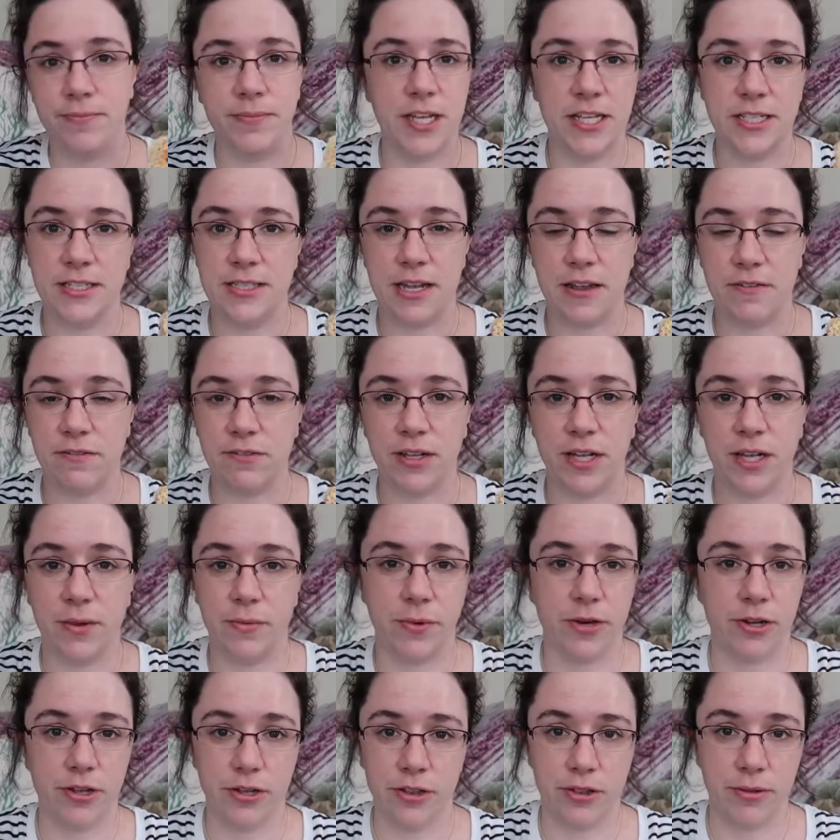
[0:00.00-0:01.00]
it's definitely
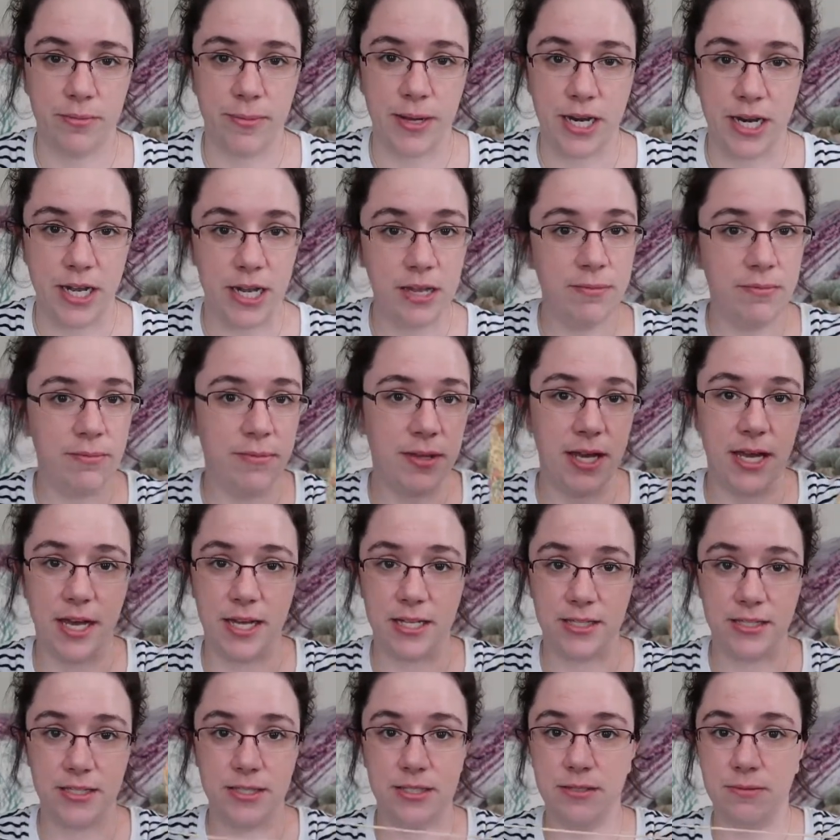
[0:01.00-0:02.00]
worth the money
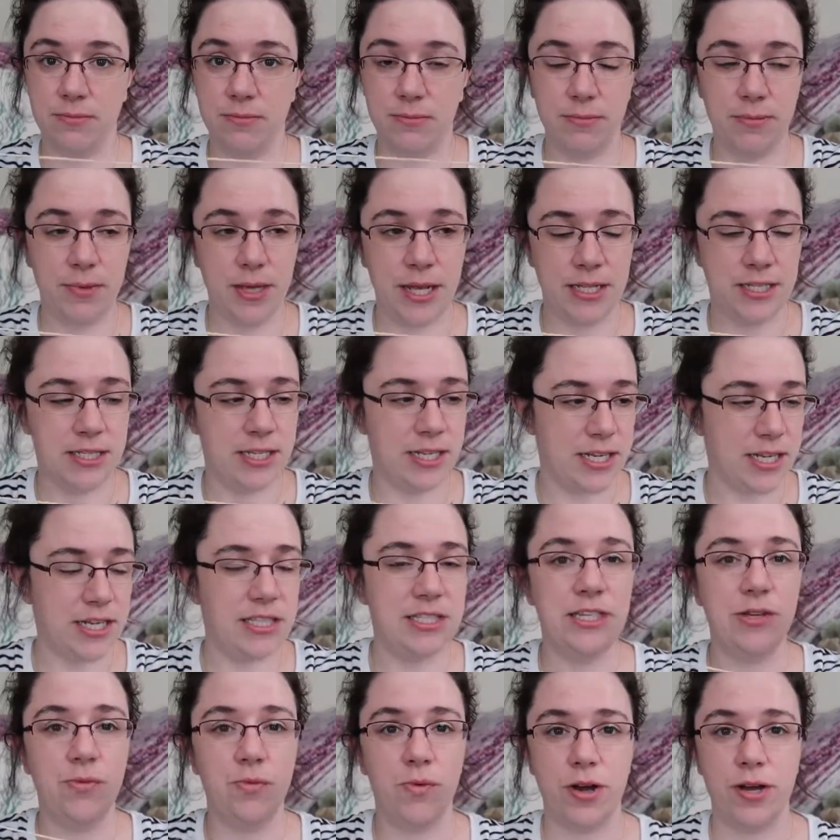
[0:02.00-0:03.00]
because it's an
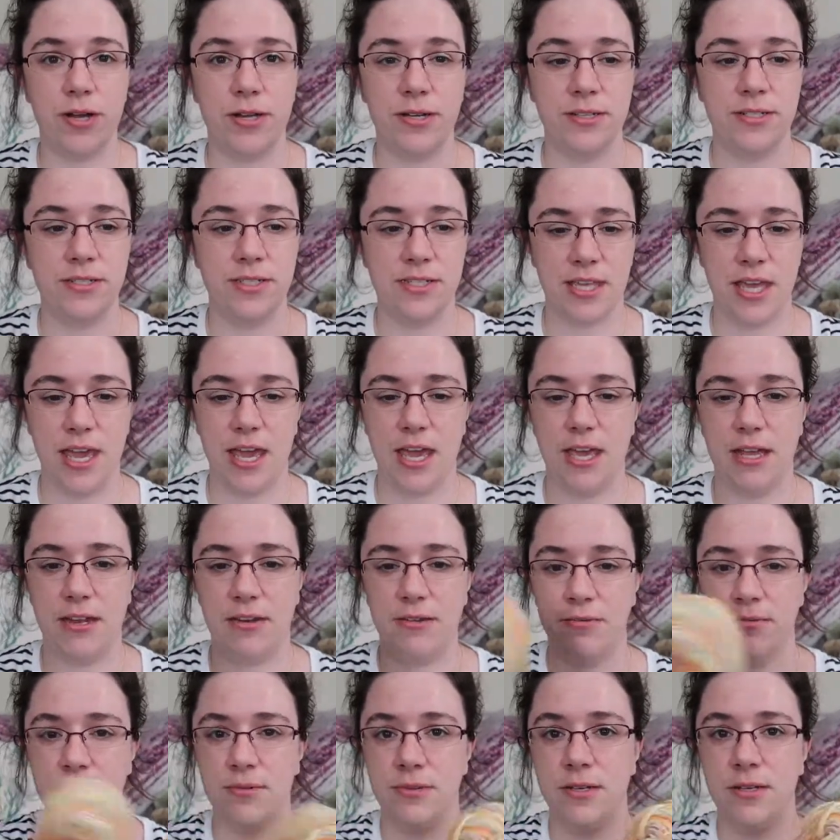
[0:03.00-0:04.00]
easy one
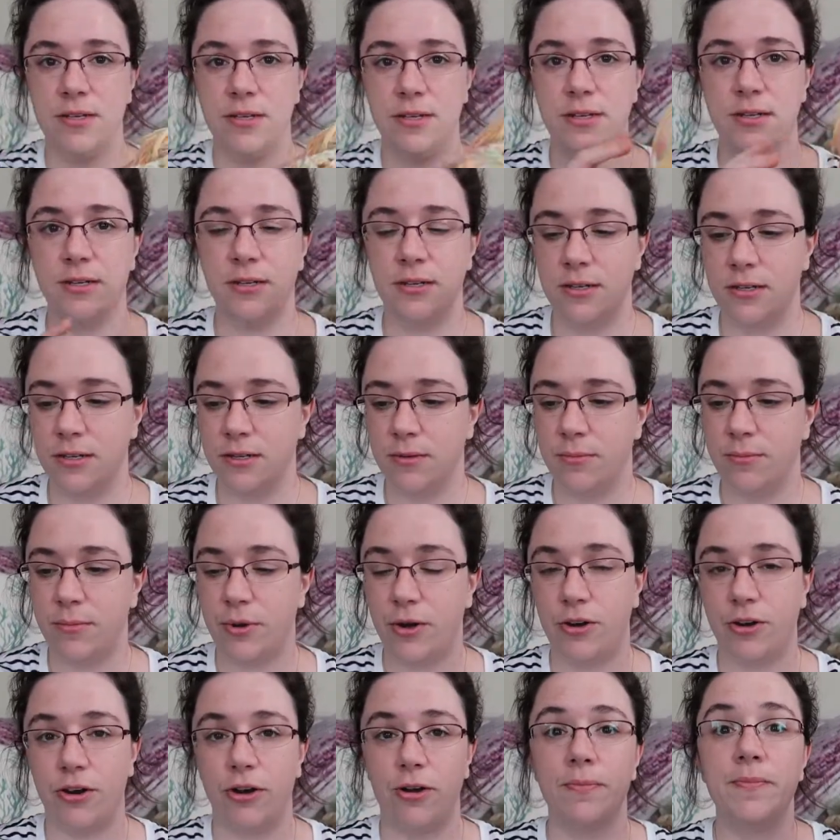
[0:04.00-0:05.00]
skein
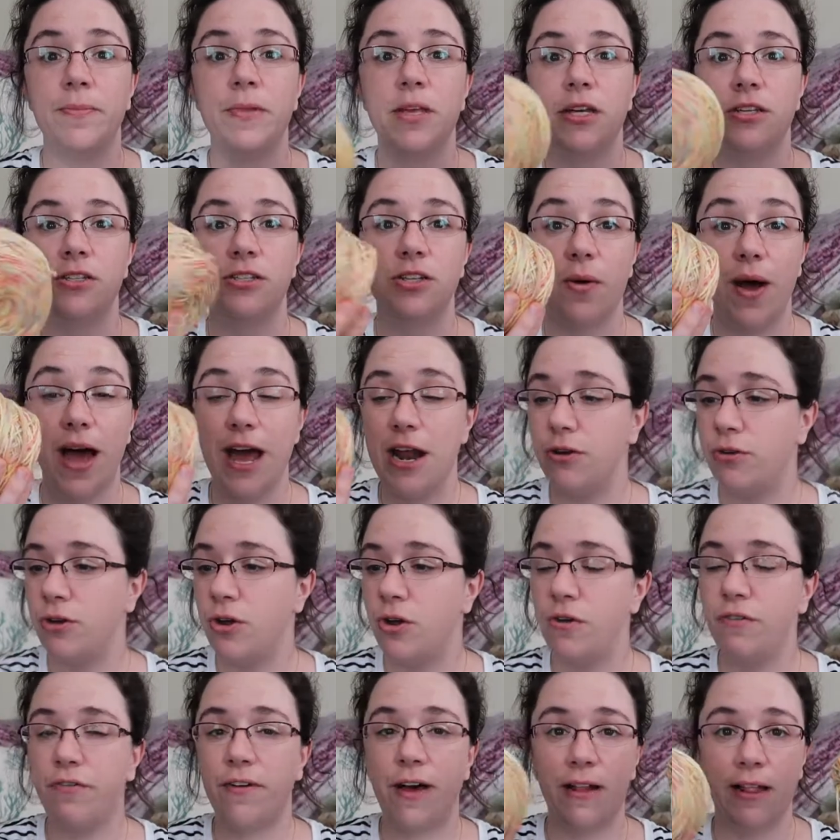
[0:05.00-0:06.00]
burner. So I don't
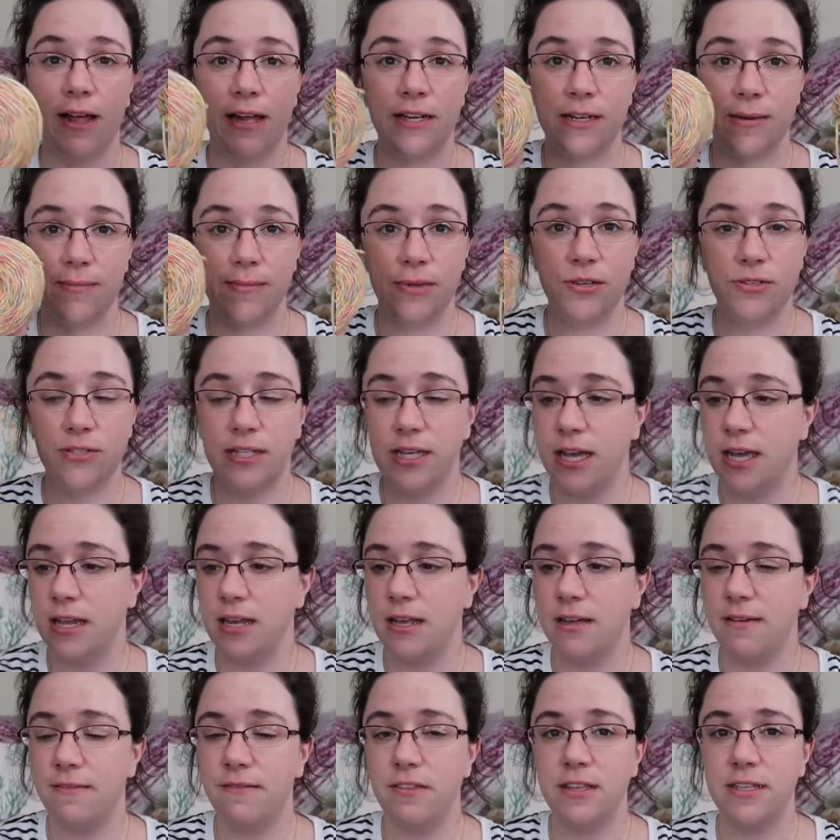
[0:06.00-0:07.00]
know if I'll end up using
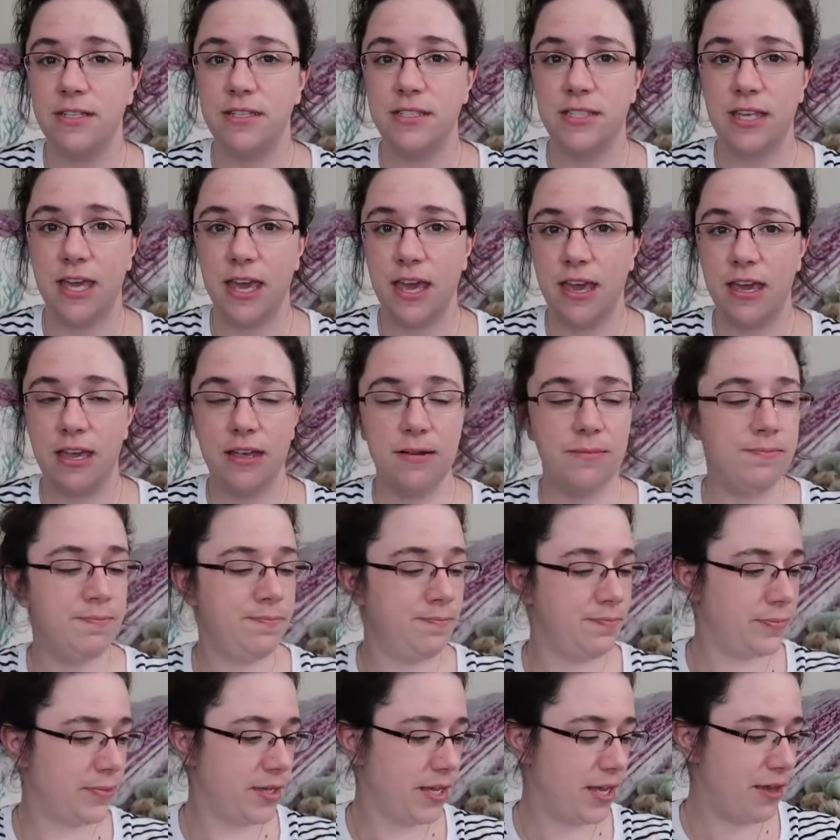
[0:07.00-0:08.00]
any of this
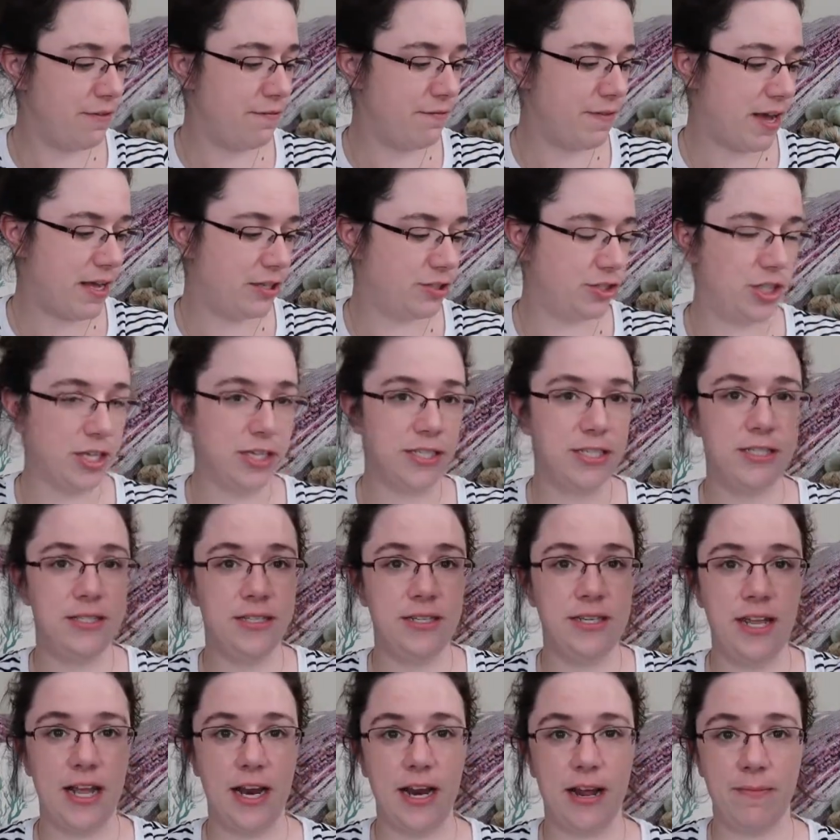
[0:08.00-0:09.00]
skein, if I'll just
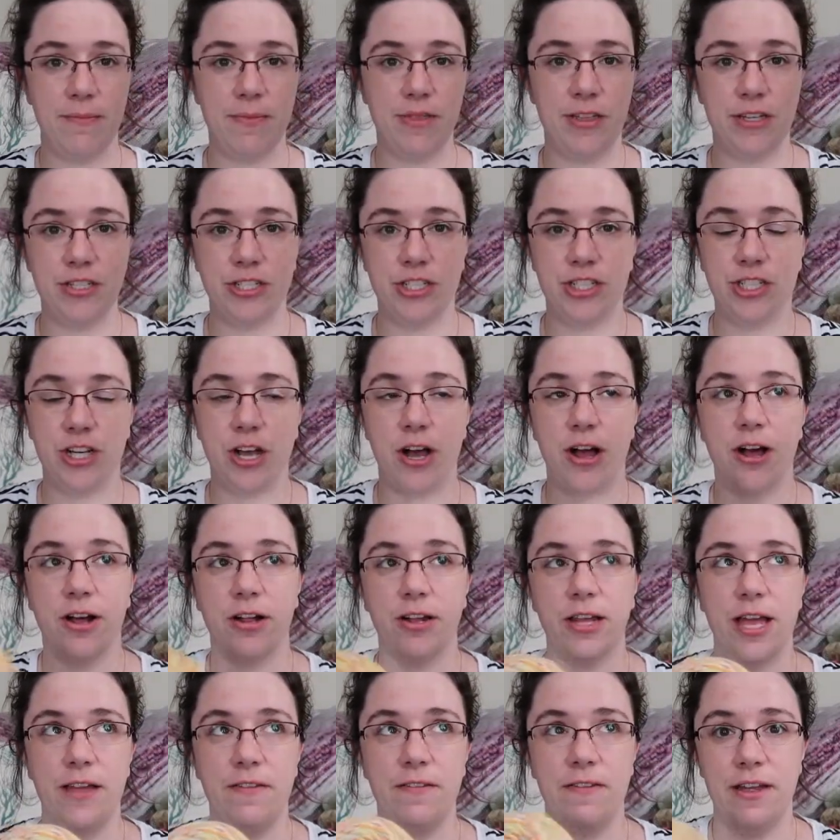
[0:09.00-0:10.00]
knit up this
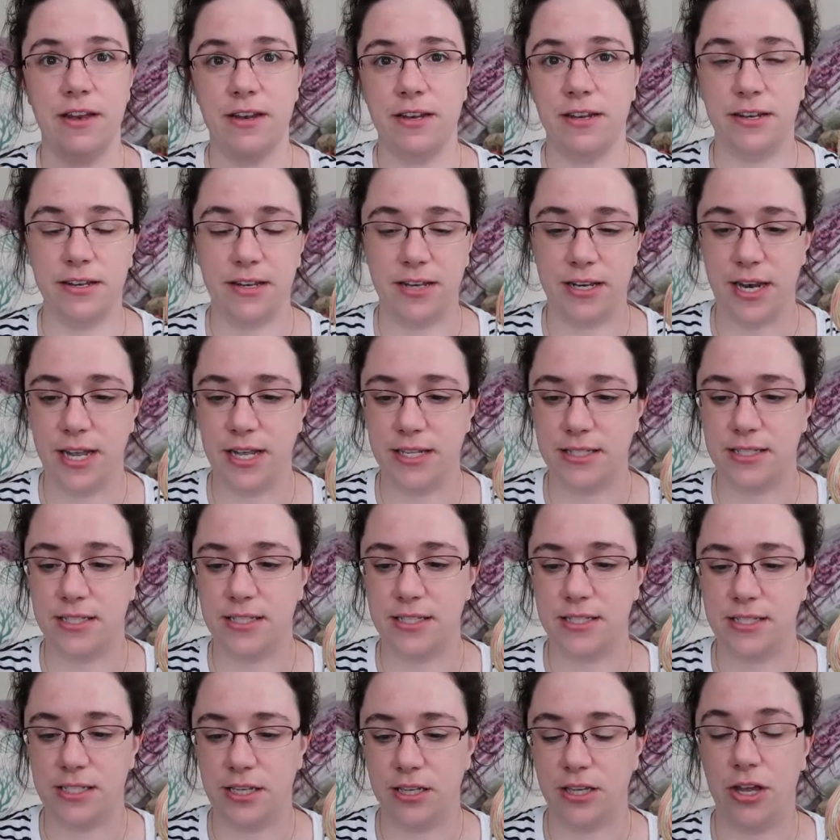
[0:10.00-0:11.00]
shawl and then knit
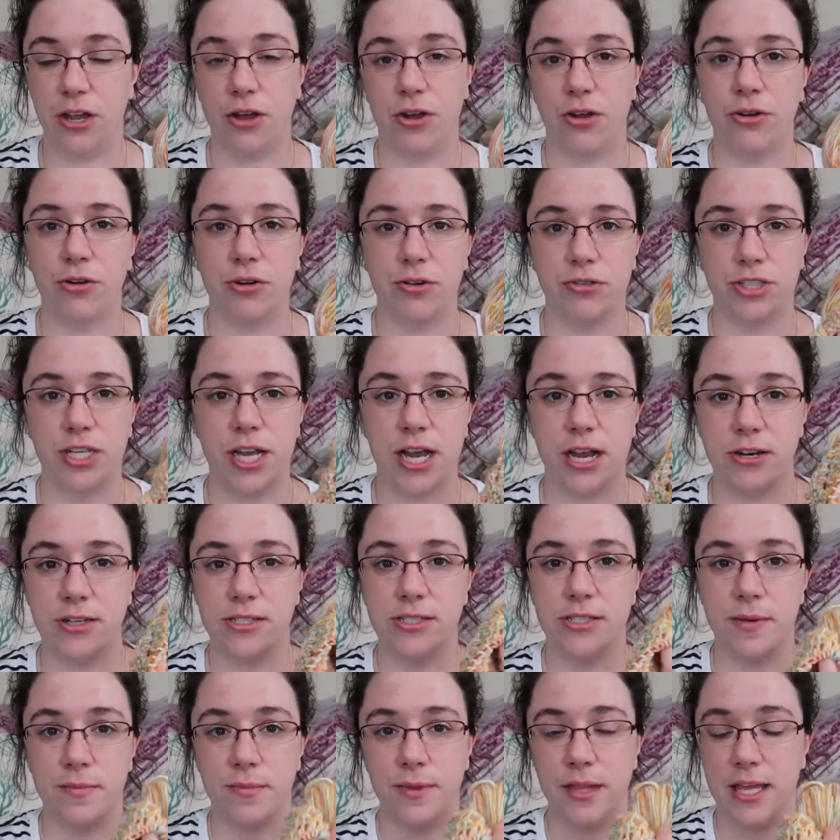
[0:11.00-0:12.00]
Cecilia or crochet her
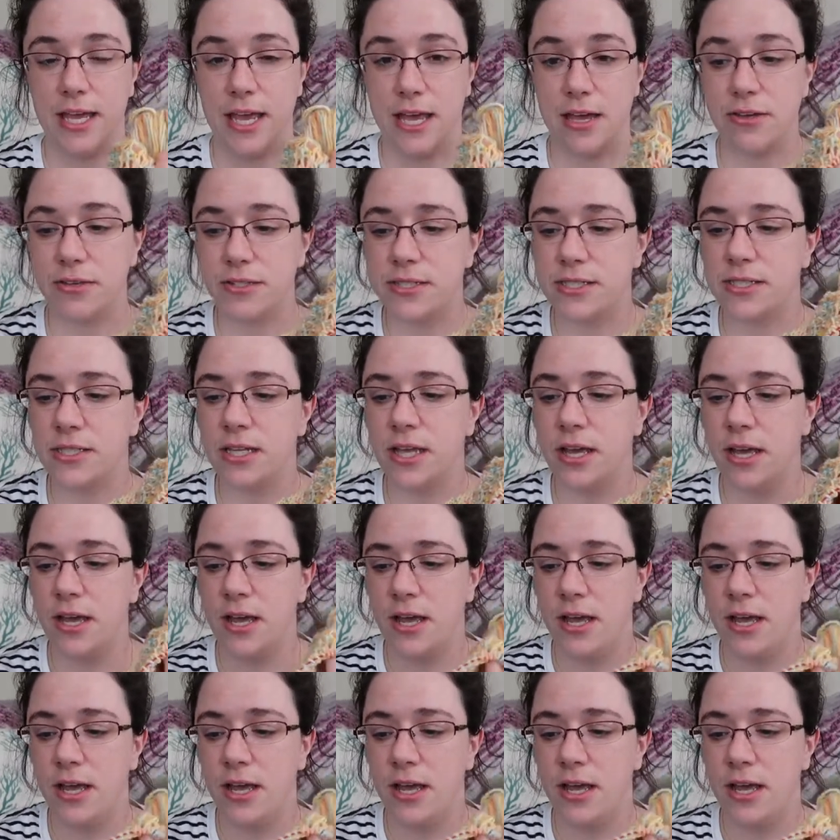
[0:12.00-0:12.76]
something else.